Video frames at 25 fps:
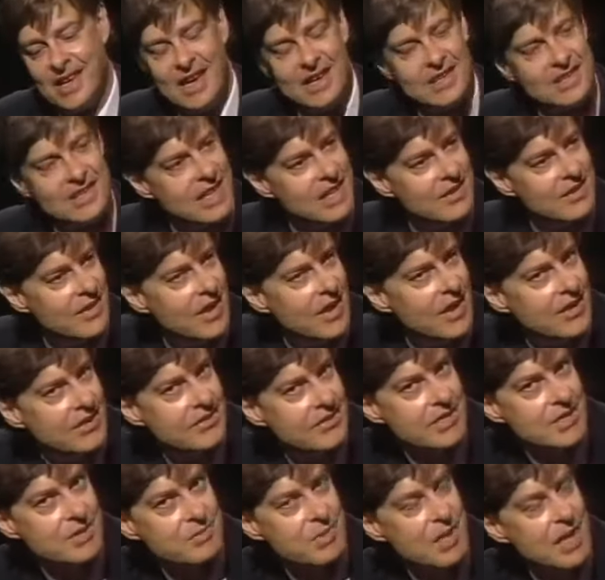It's kind of hard
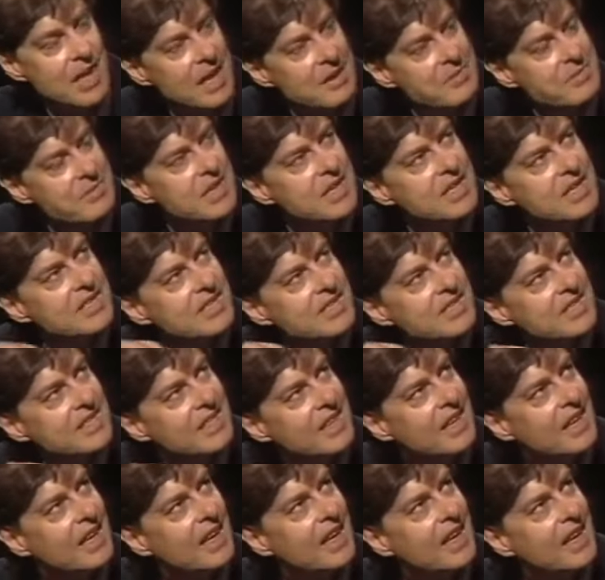to explain, but it's,
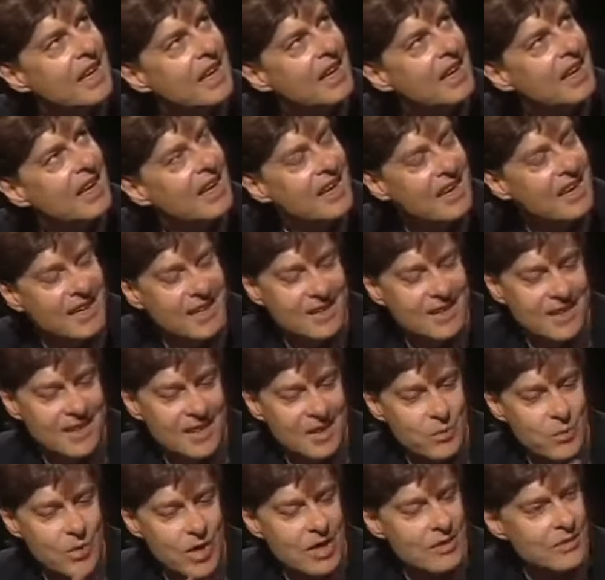uh,
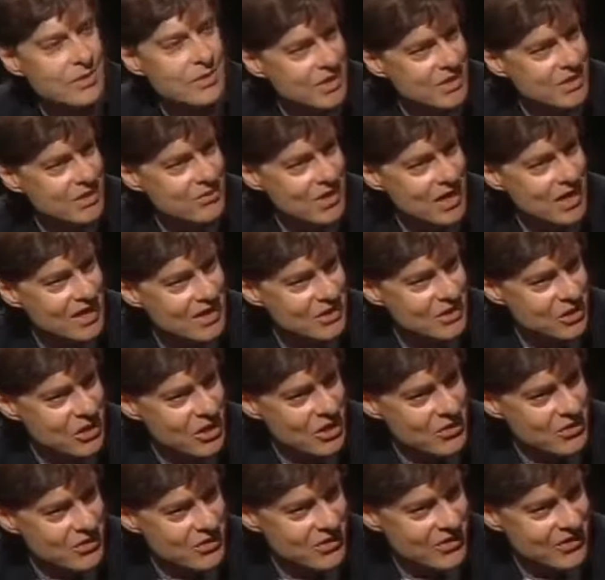in a way, it was an Israeli
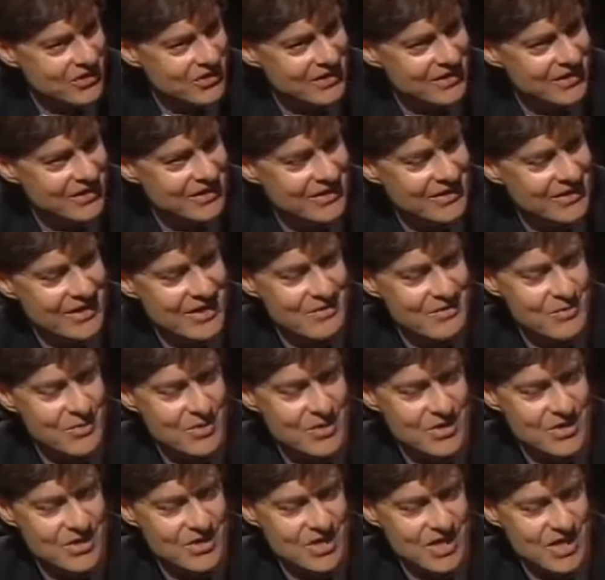joke. You know, it
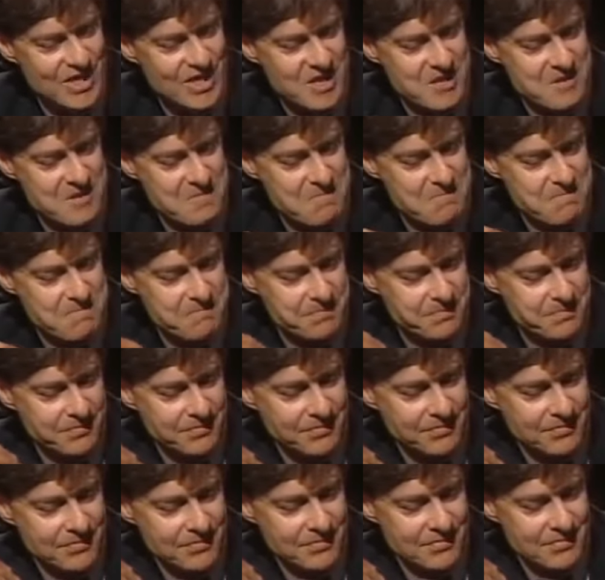was, um,
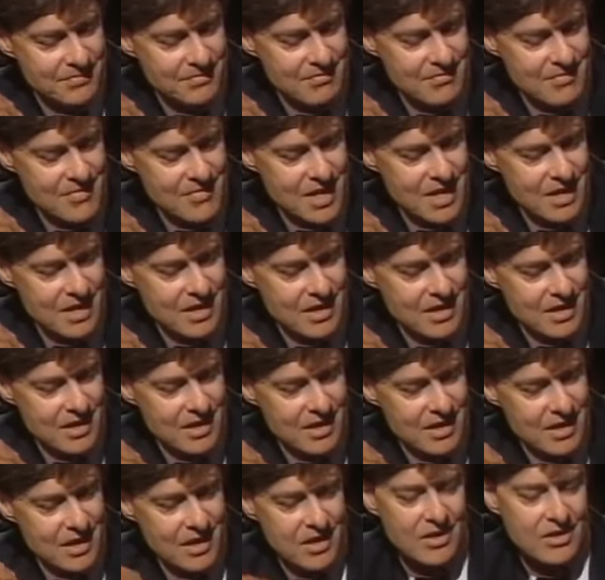
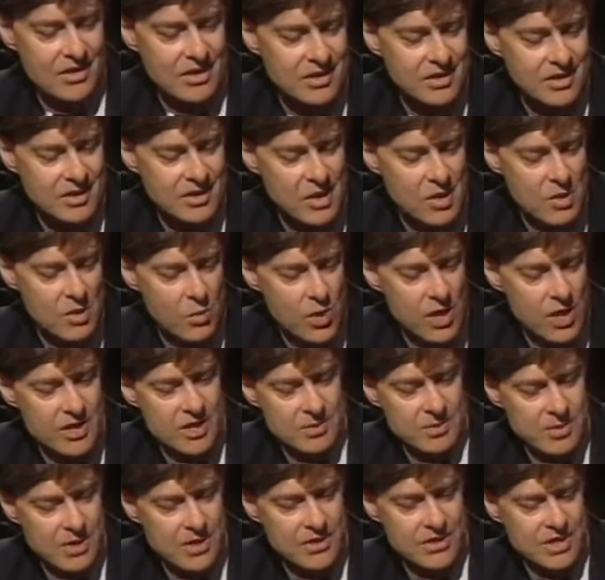look, you know, we're
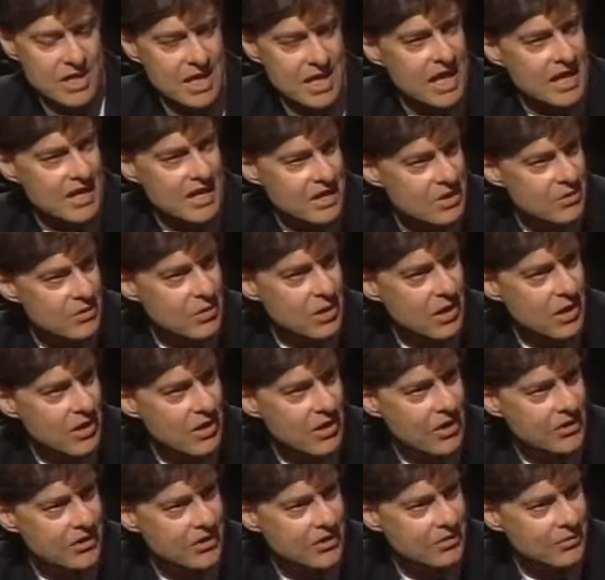supposed to like you a
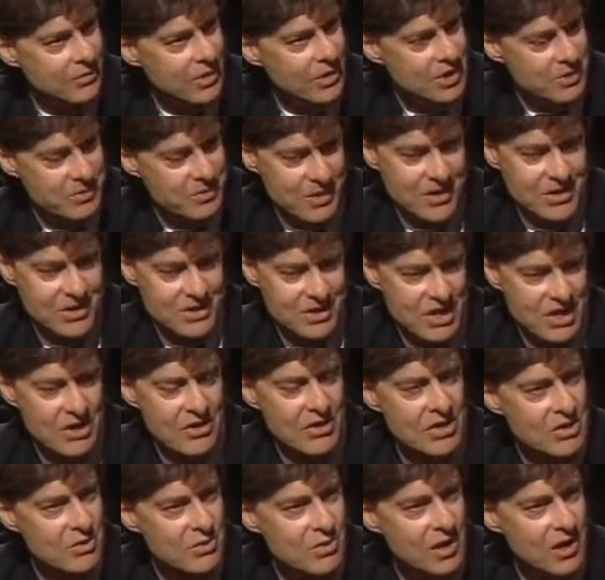lot, we're supposed to owe
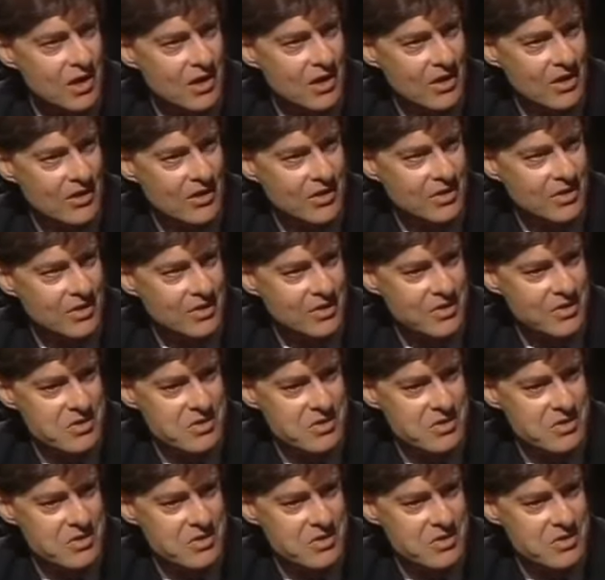you a lot,